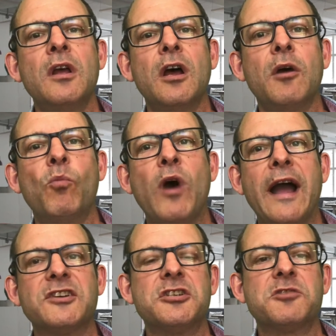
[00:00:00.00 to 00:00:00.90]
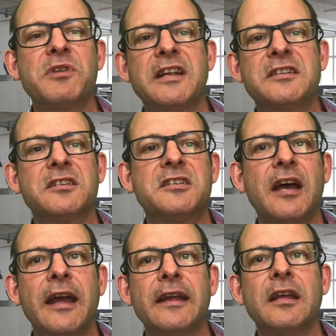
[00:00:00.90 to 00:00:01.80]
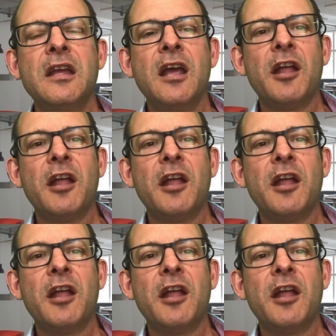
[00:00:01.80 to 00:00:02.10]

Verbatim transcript: um, what actions we need to take.